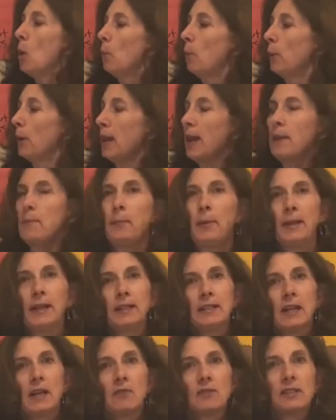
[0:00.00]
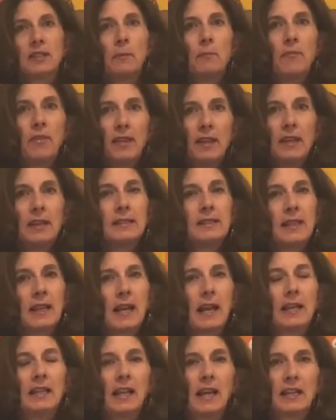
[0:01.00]
But I picked out some things that
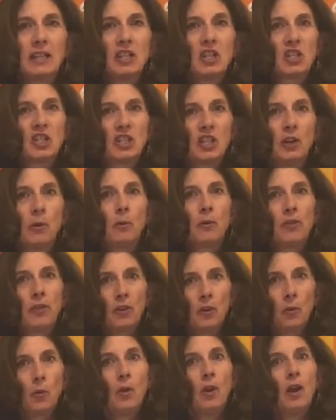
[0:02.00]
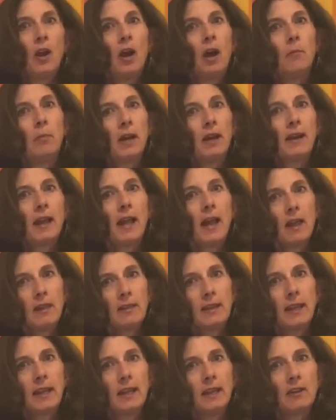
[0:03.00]
I'd like to share with you about
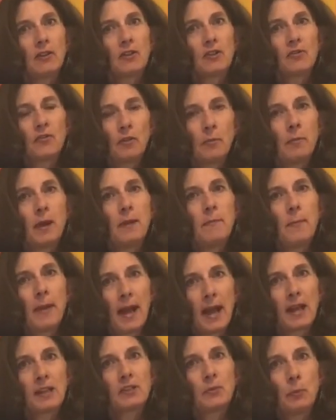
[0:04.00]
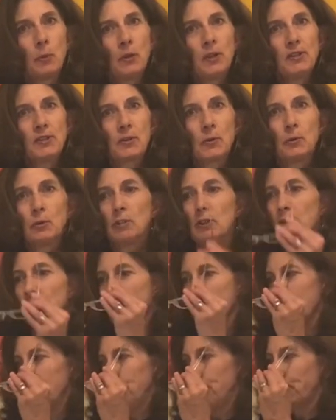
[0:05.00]
alligators from my past
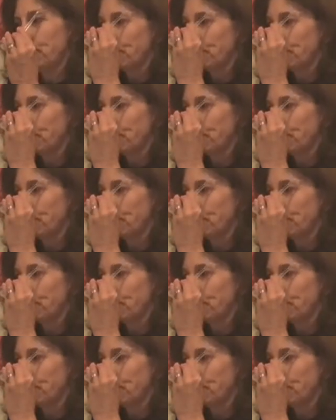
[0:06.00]
preschoolers.